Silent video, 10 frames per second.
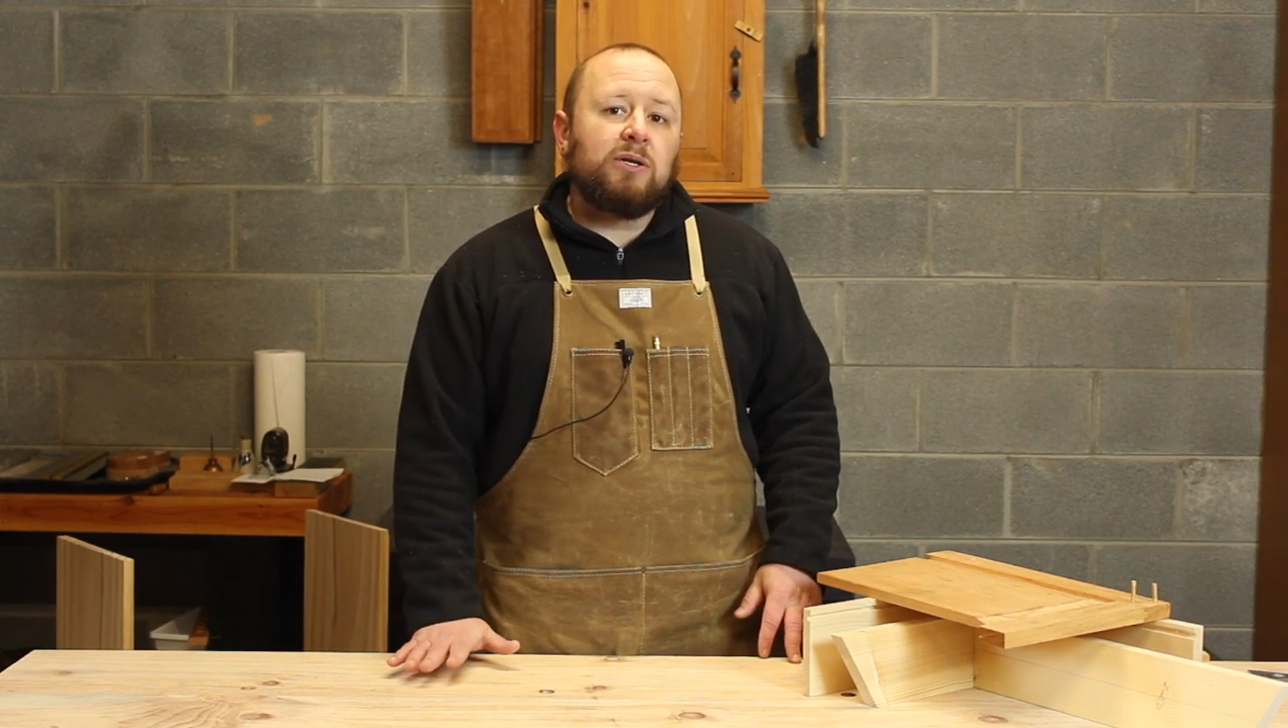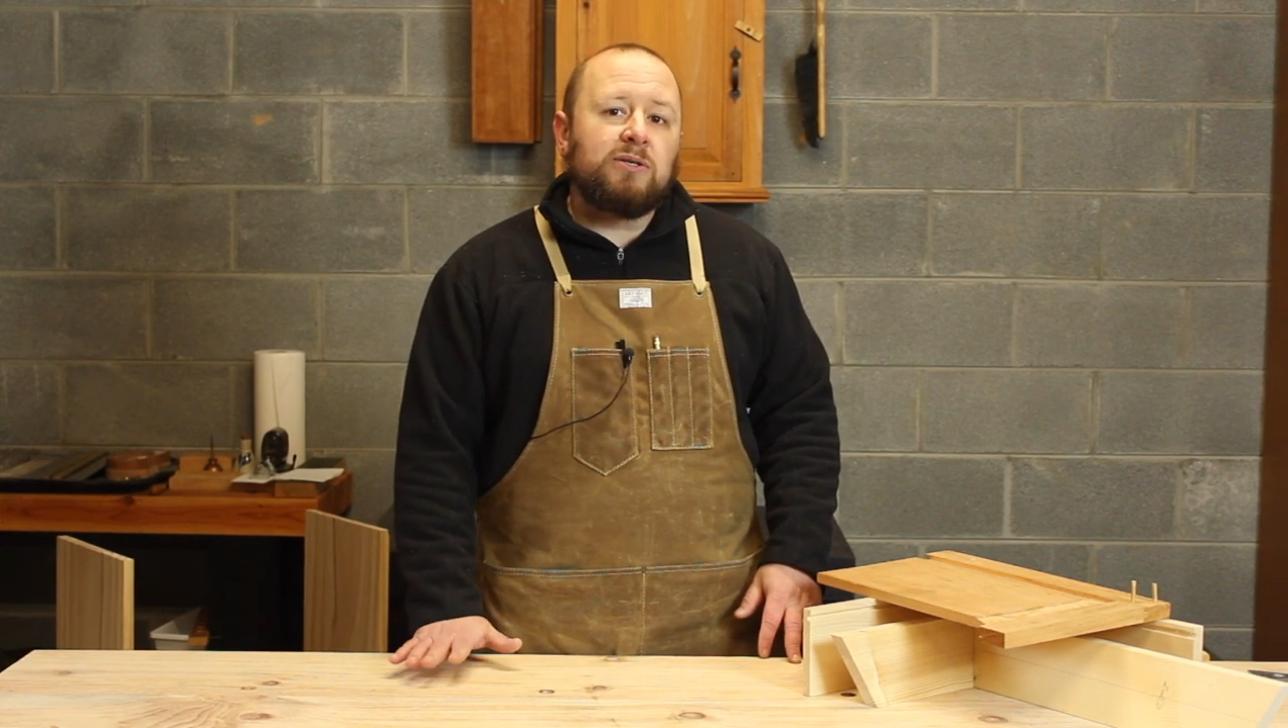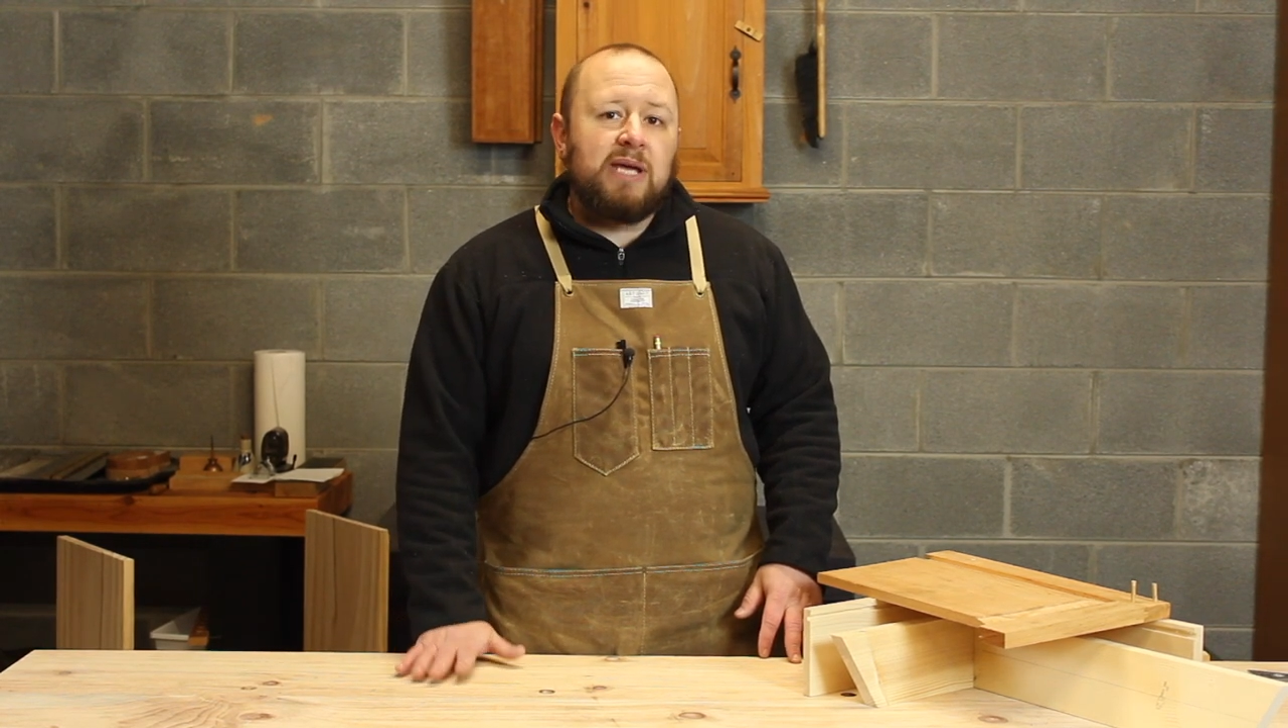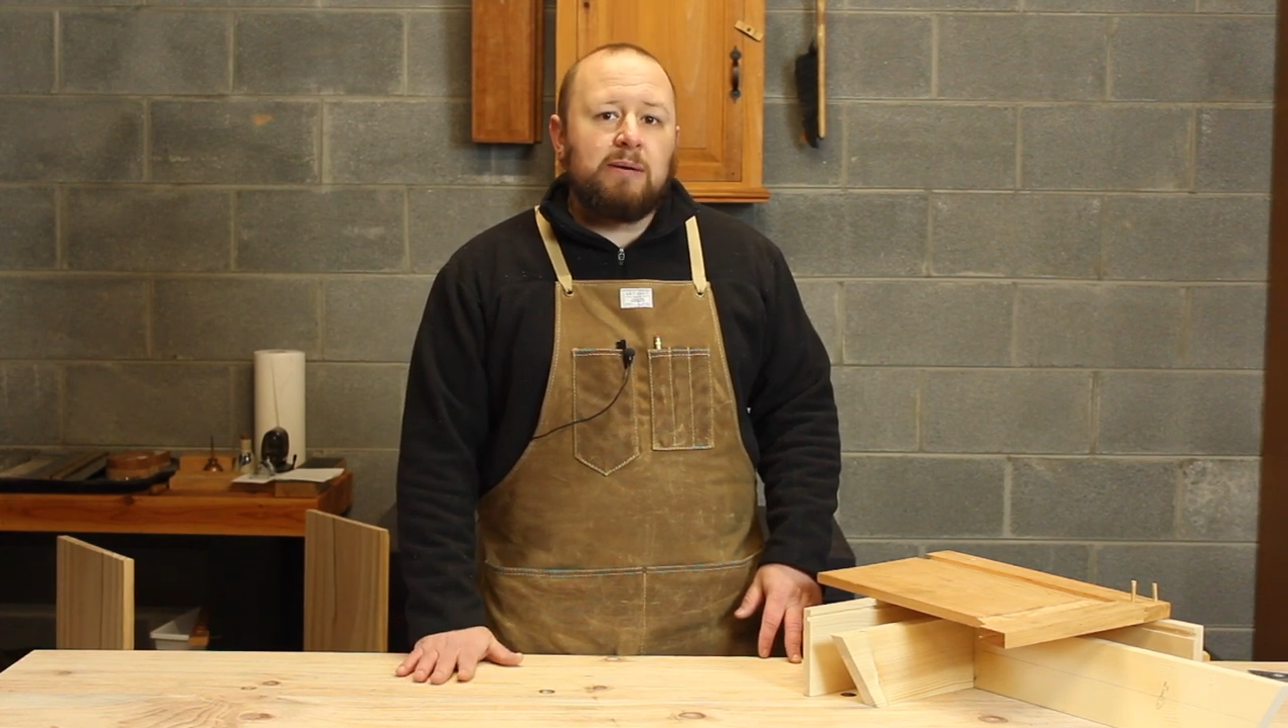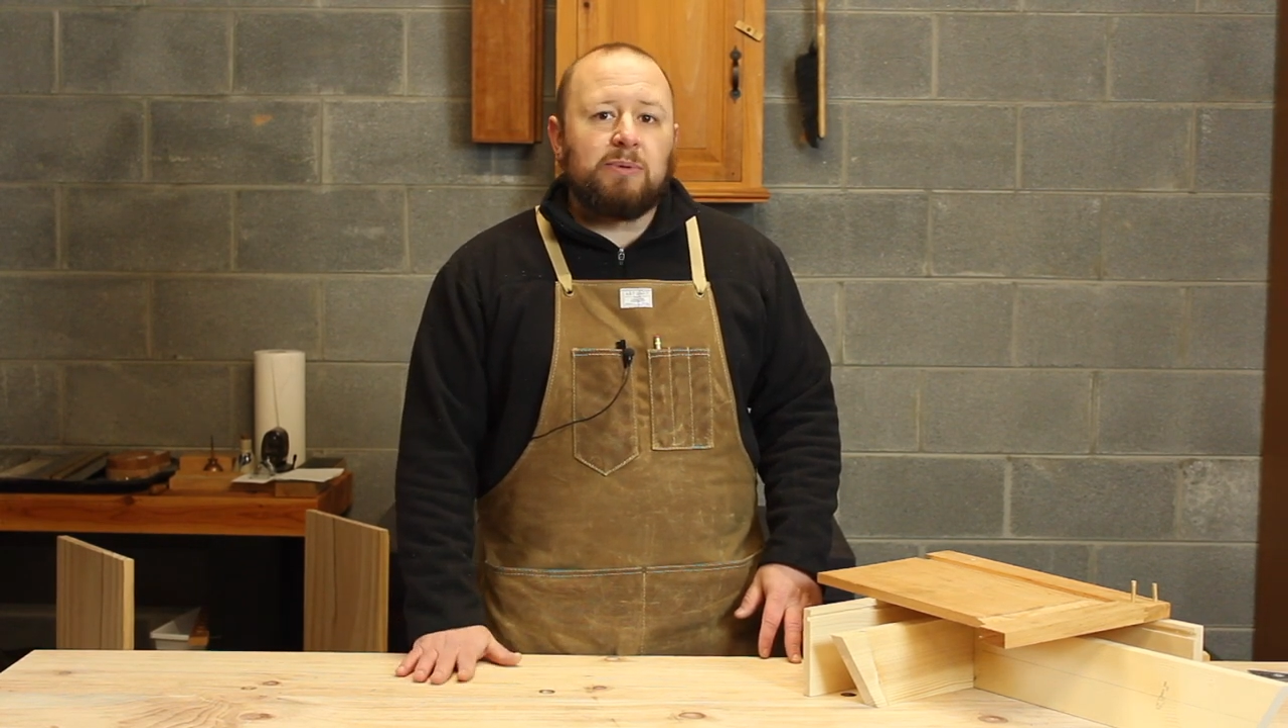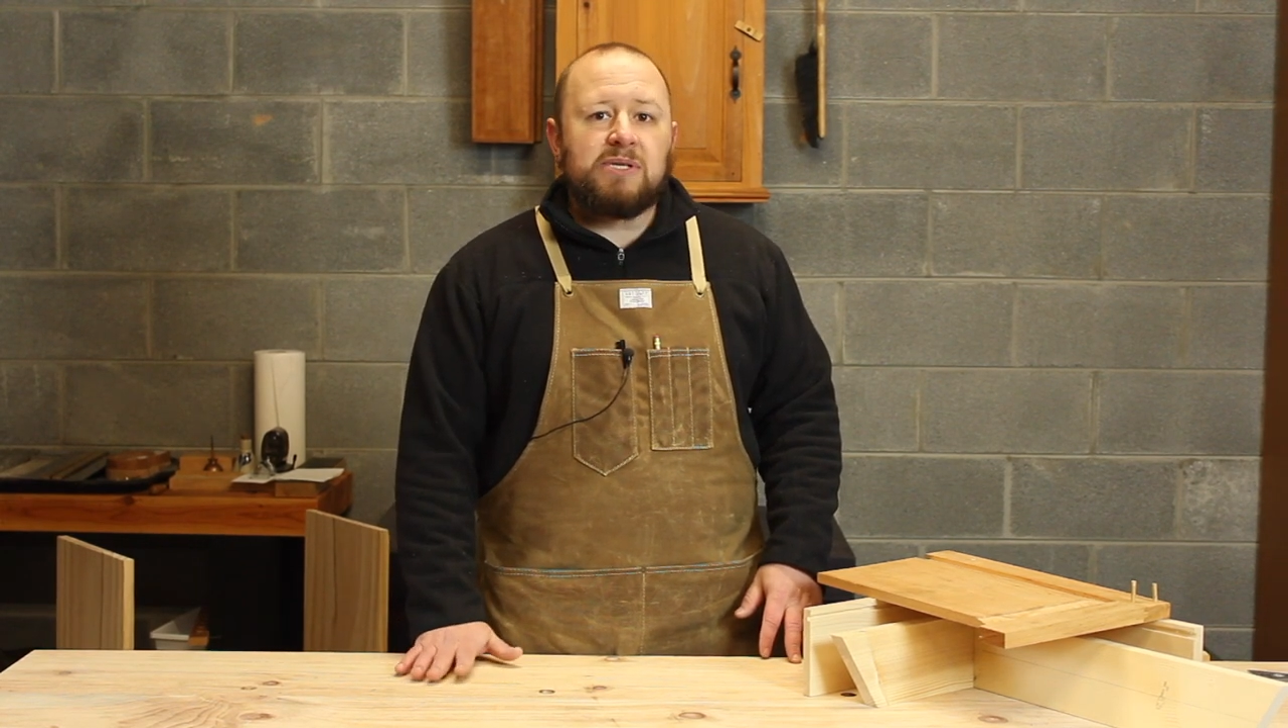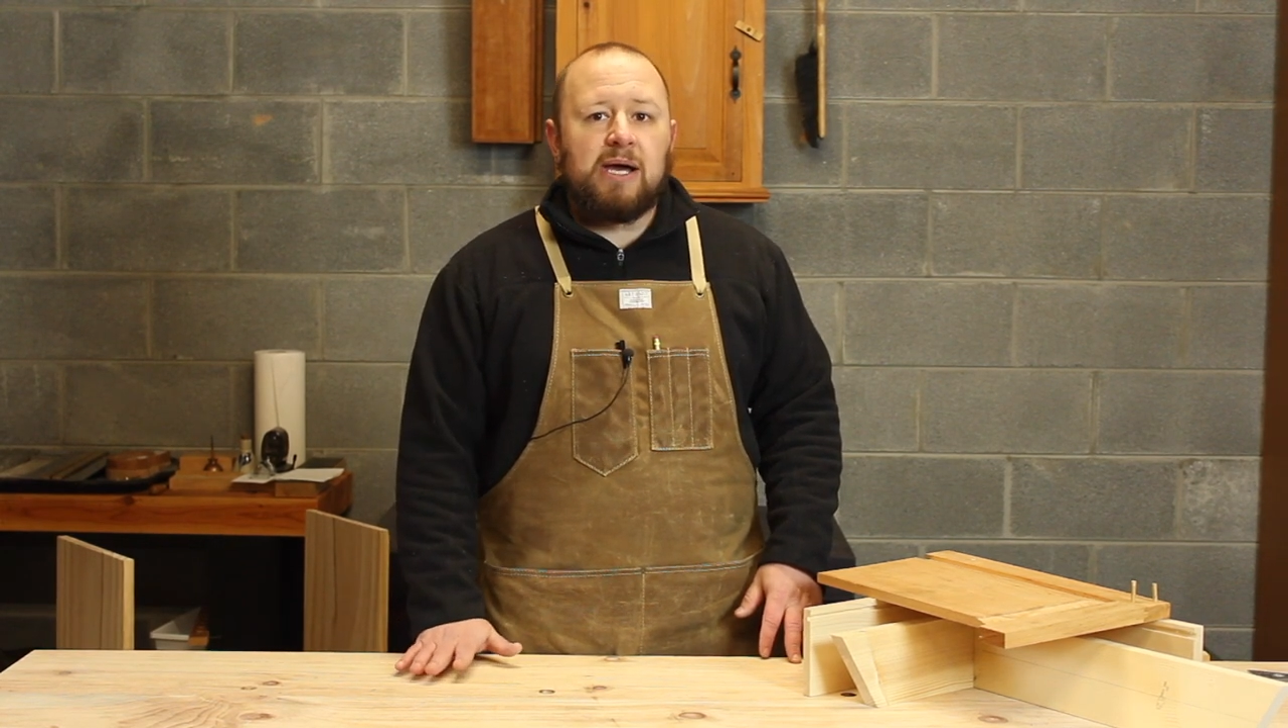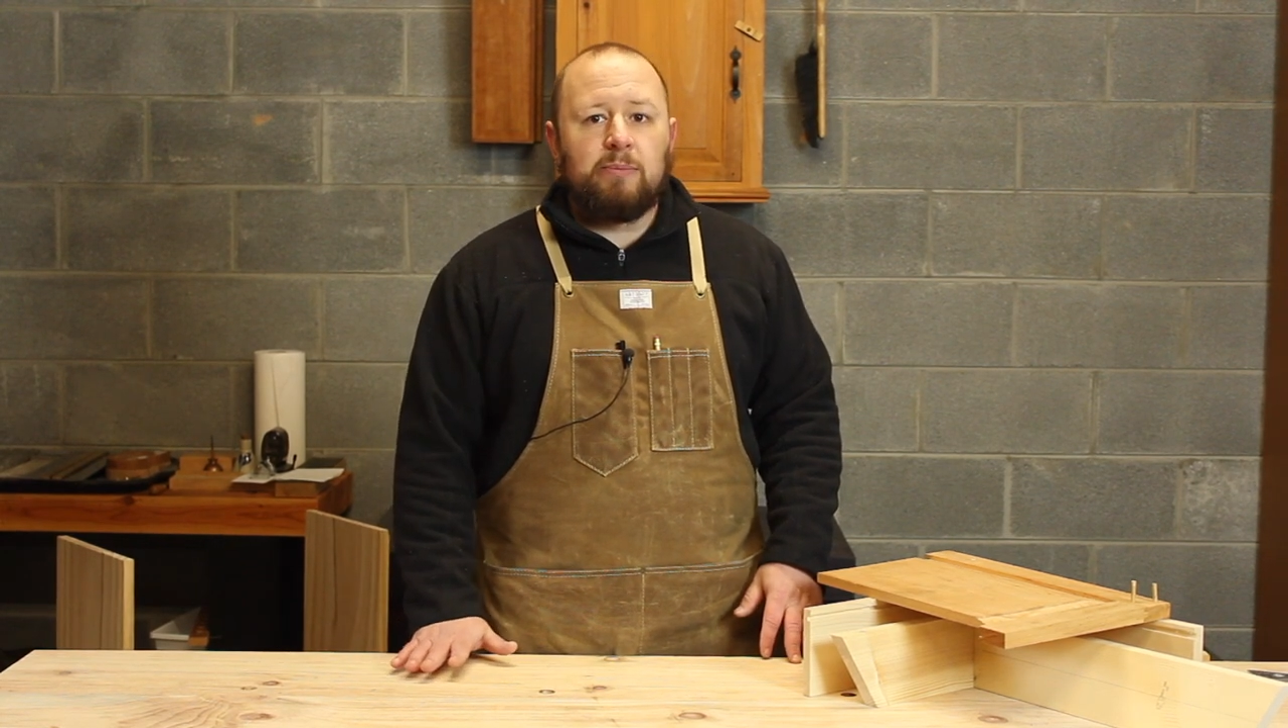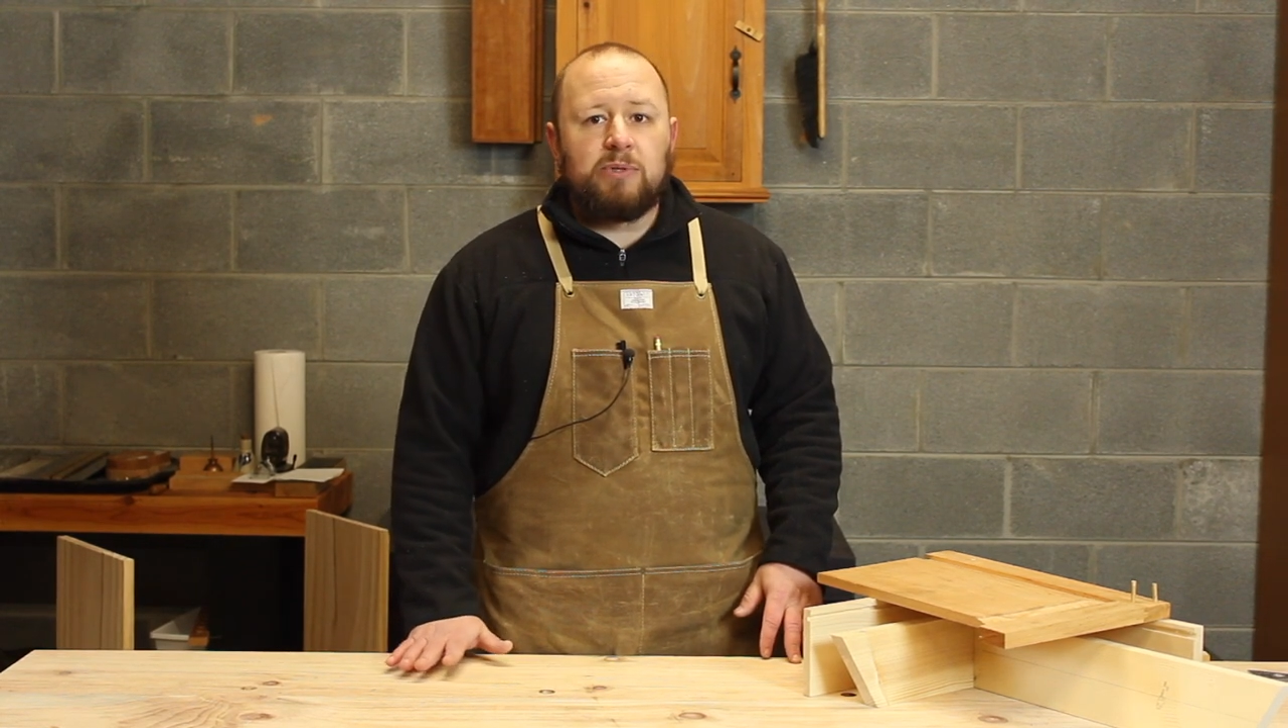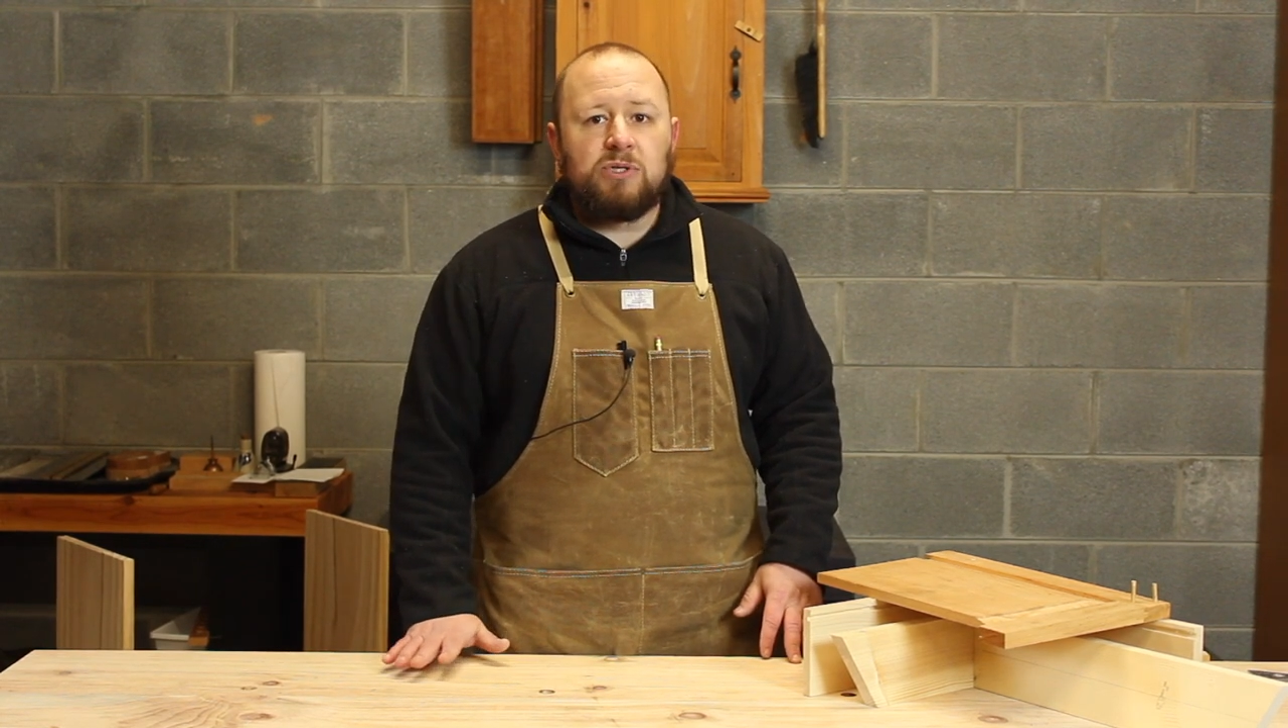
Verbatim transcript: your tabletop